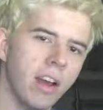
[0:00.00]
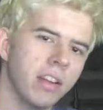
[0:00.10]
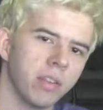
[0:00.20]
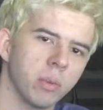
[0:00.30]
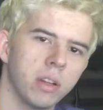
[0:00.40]

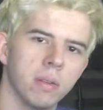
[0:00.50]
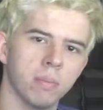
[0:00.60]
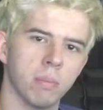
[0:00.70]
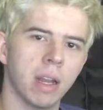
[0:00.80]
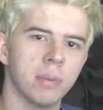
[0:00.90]
Howdy everyone,
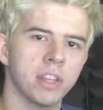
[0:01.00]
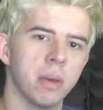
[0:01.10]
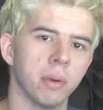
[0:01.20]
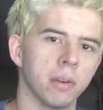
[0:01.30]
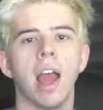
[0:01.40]
my name
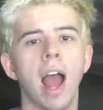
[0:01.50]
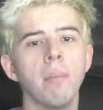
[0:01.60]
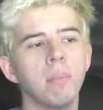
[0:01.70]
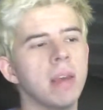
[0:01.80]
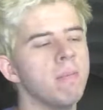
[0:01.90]
is Keeper.
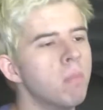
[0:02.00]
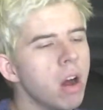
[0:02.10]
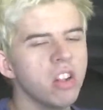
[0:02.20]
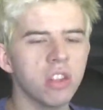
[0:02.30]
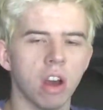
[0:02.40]
Happy
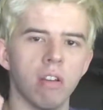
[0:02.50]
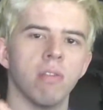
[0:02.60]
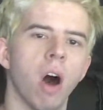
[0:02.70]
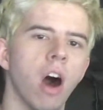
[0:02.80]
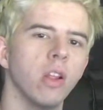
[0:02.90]
month
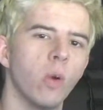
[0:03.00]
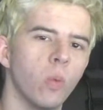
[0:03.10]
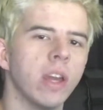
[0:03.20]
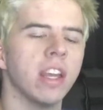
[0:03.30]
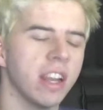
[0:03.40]
of
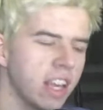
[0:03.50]
Halloween.